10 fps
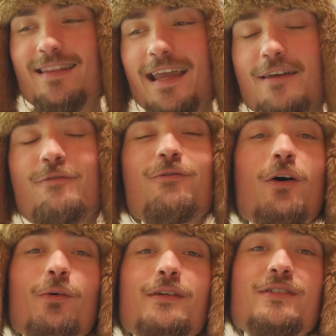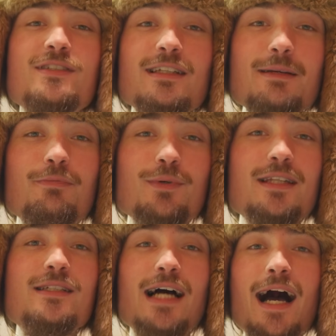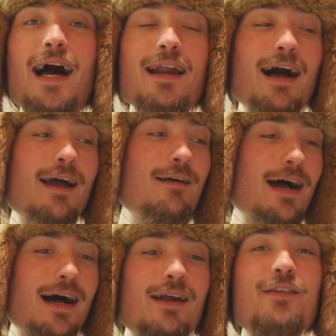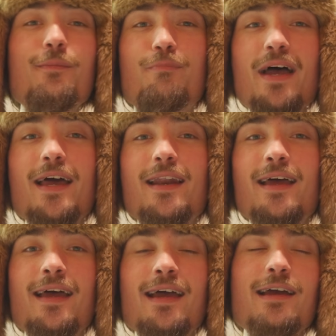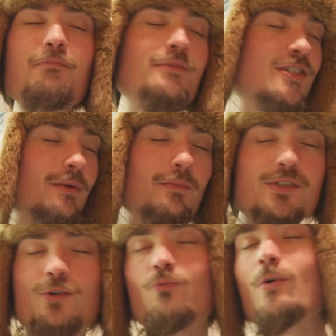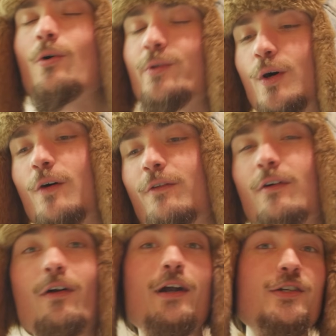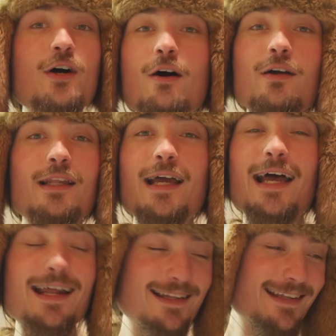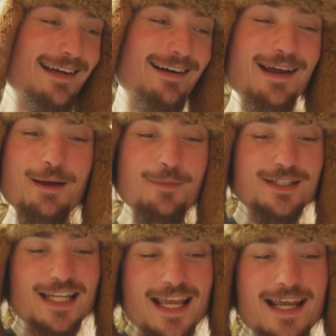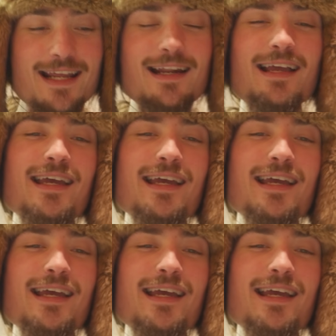They had fallen asleep with this hot iron on the bed and someone must have rolled over or a dog they had in there must have hit it.